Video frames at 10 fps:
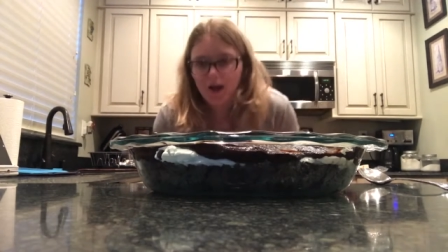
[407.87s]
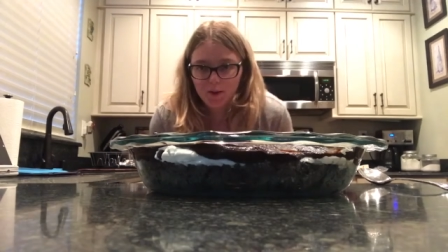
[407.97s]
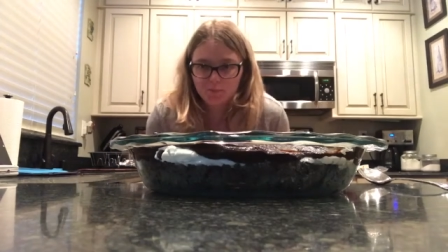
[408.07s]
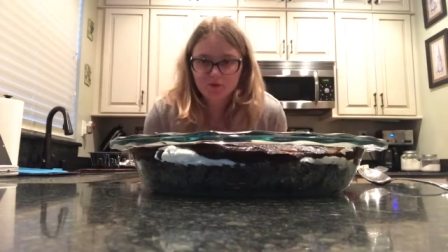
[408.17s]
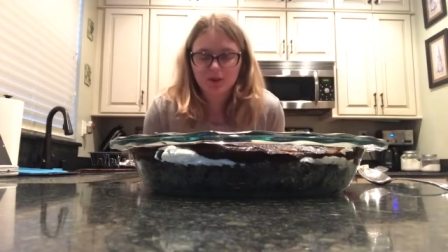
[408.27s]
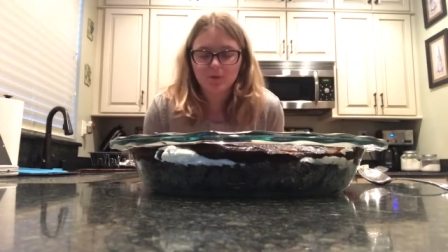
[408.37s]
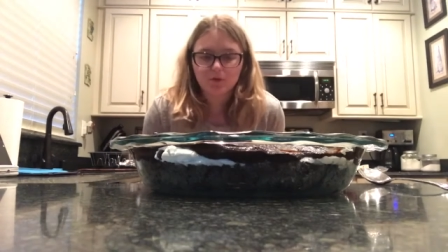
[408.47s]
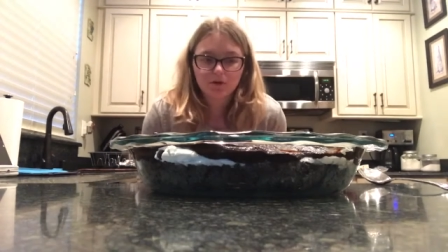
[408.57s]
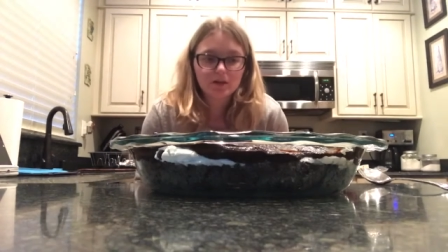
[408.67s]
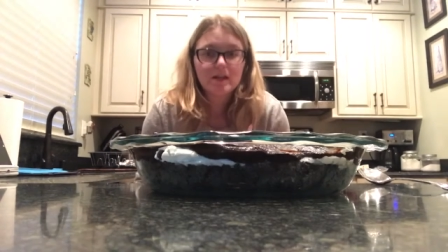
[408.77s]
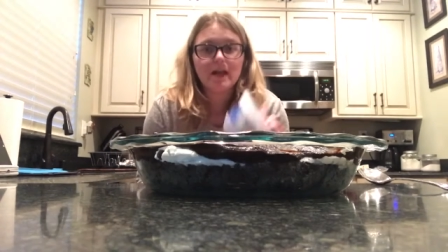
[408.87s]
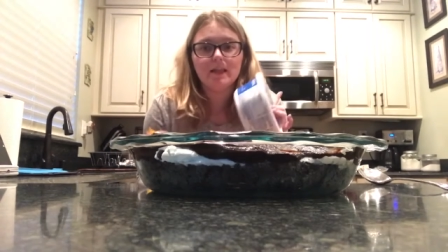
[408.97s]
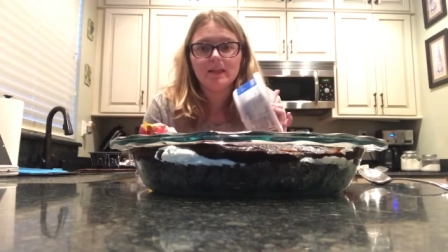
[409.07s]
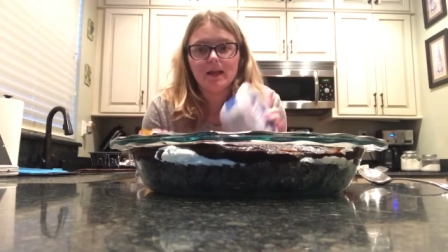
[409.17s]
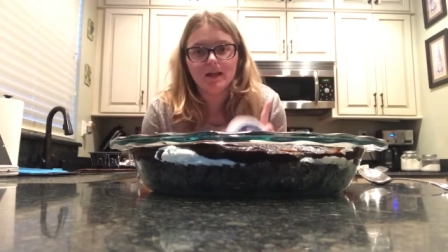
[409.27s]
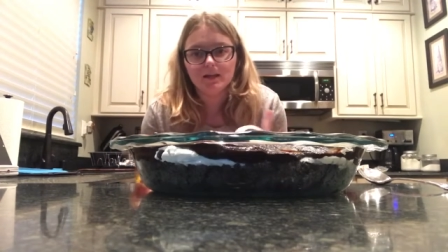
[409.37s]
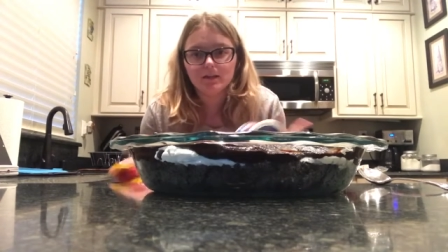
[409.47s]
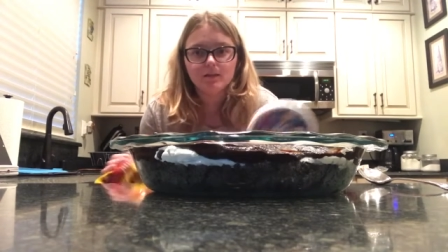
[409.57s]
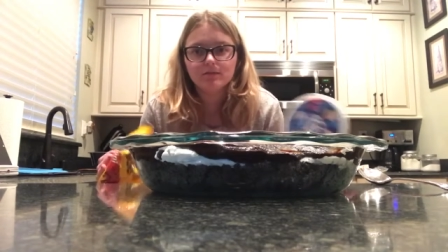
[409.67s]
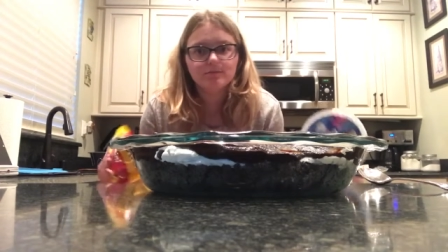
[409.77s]
I'm gonna do that real quickly, and
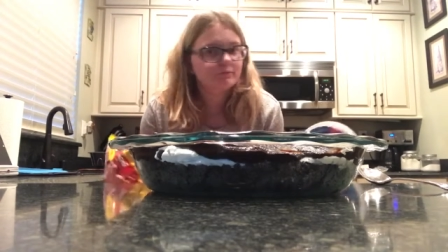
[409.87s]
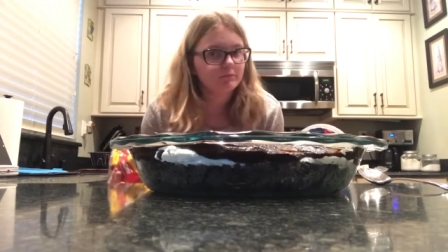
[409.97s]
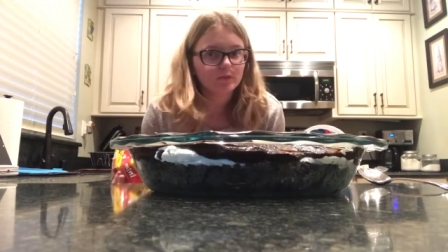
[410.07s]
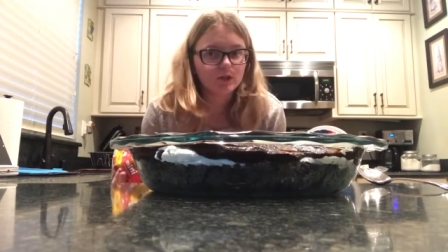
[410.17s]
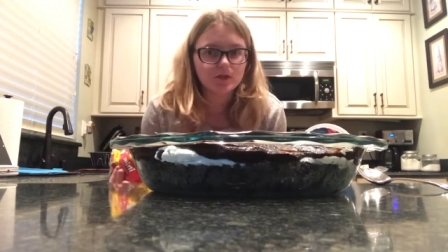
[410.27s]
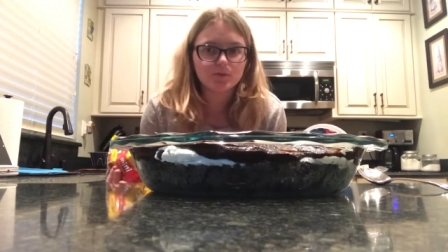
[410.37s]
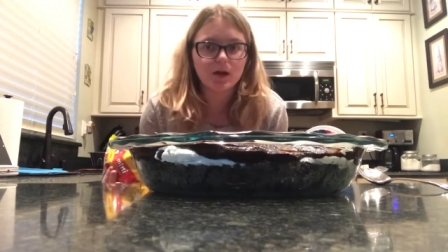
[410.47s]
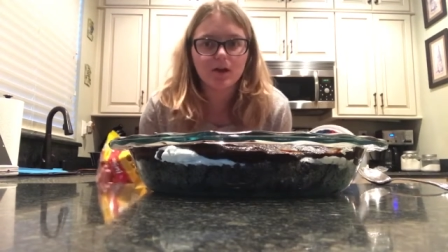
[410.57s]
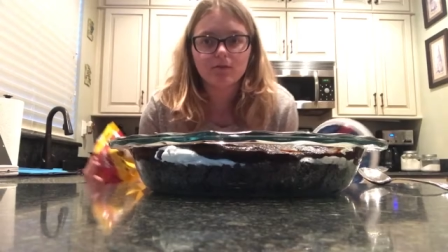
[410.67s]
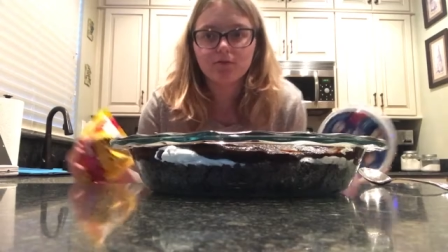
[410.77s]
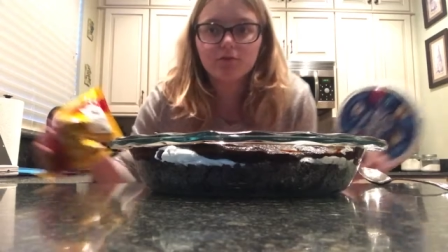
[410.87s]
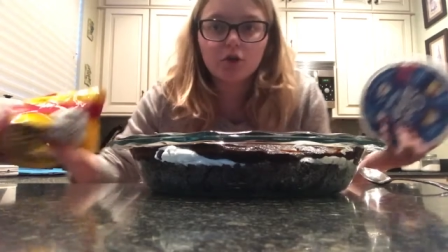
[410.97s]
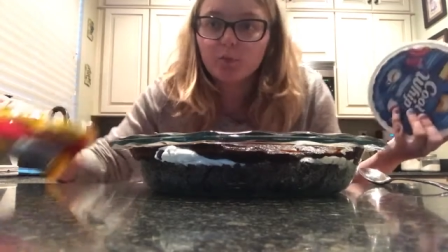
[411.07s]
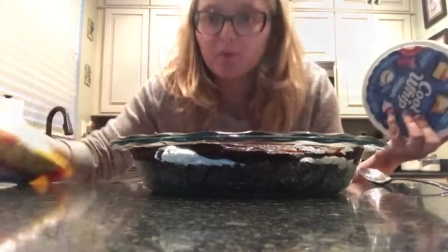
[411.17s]
then you guys you'll